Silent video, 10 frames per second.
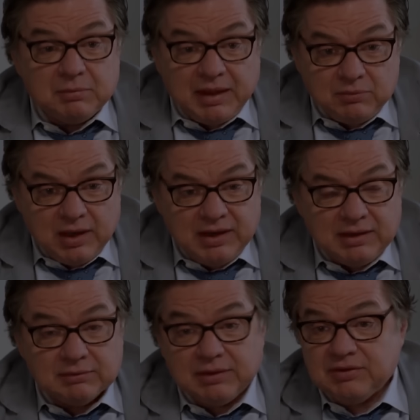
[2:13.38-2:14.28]
from the
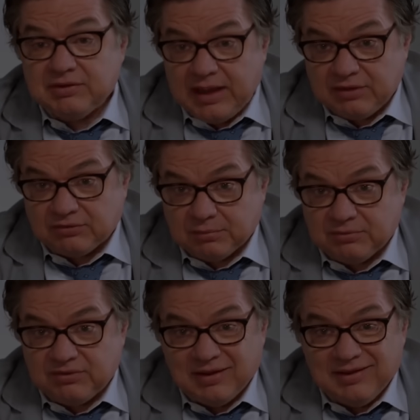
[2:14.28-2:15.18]
bedwetting and the
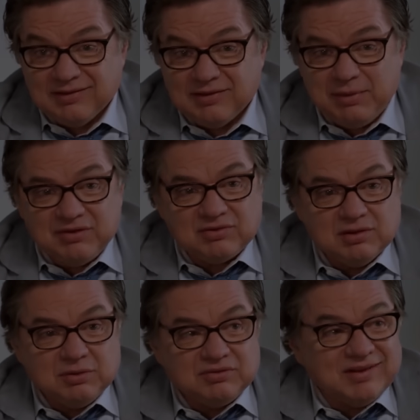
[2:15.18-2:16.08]
tantrums, the
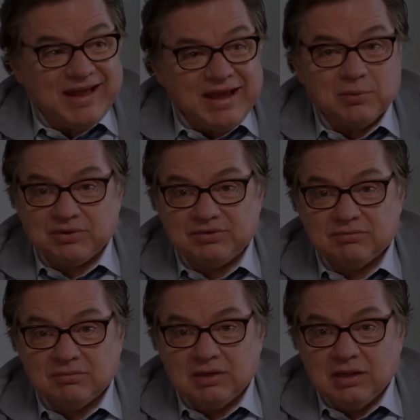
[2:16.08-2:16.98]
biggest clue is her
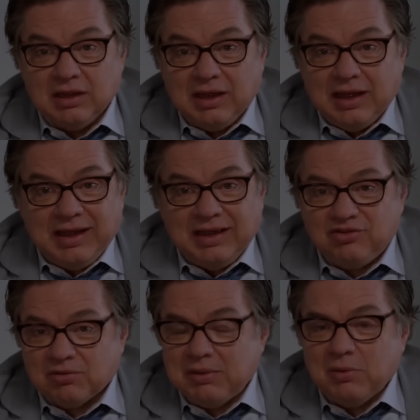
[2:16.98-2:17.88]
language.
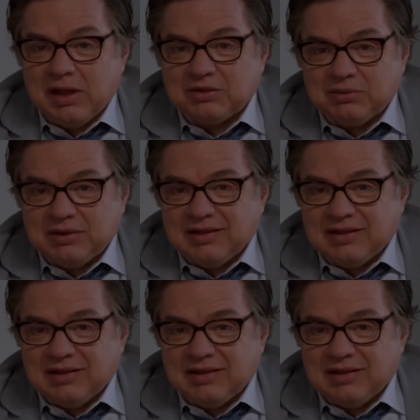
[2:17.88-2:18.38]
It took me a while to